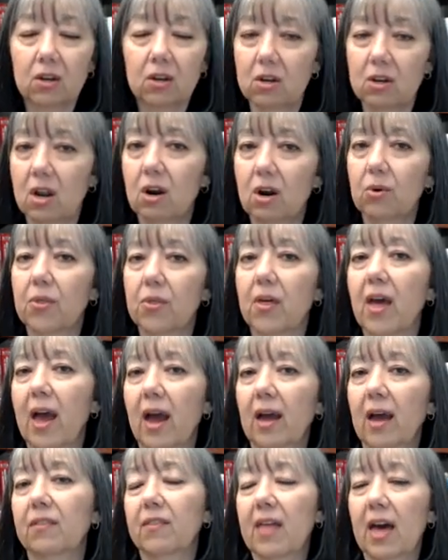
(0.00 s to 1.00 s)
know
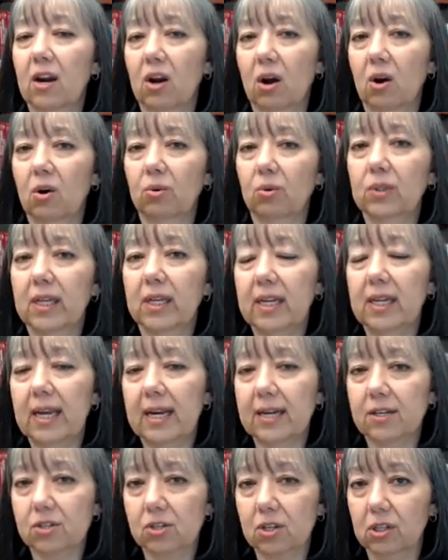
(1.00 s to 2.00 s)
that that only
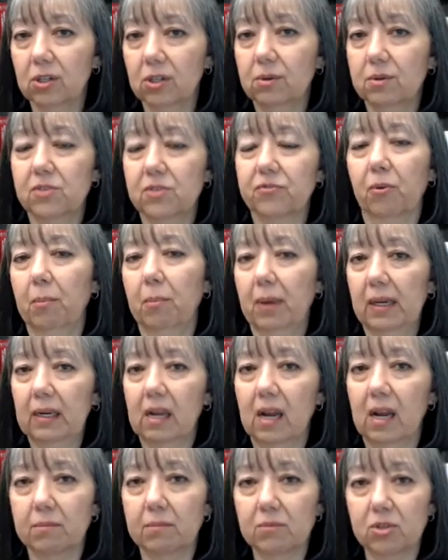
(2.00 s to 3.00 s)
excludes from
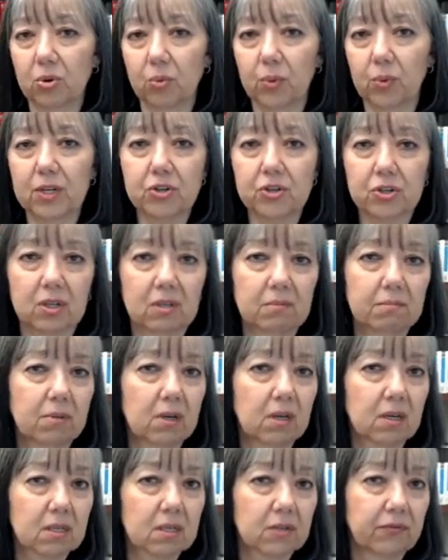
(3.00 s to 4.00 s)
income tuition,
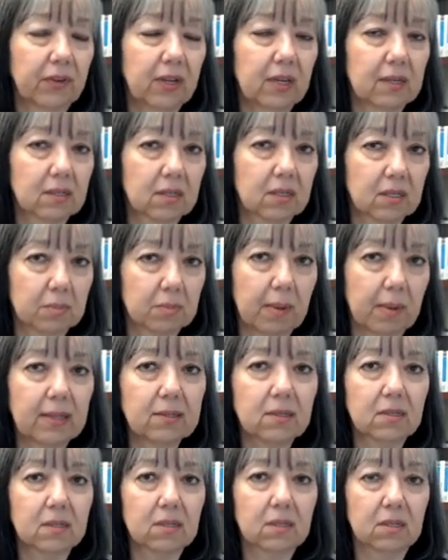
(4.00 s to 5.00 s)
books, fees,
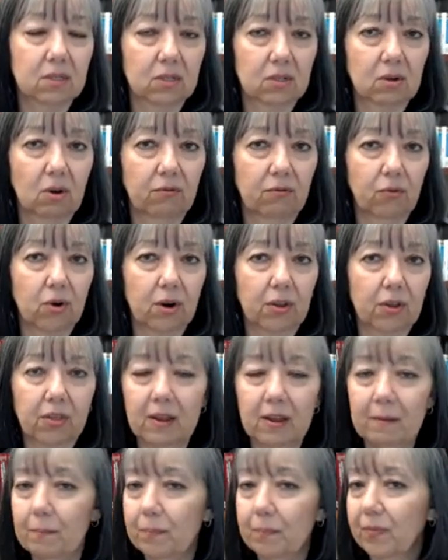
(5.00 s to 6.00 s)
expenses, and so forth
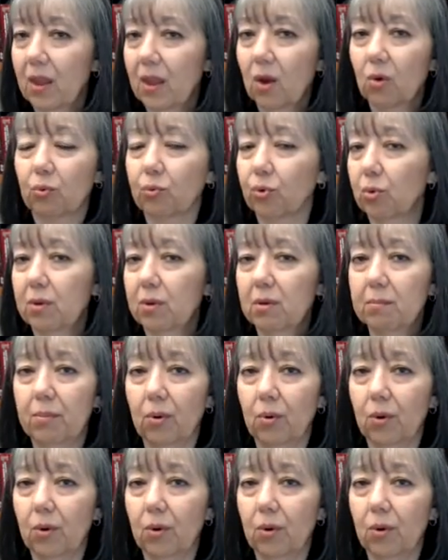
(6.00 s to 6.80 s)
room and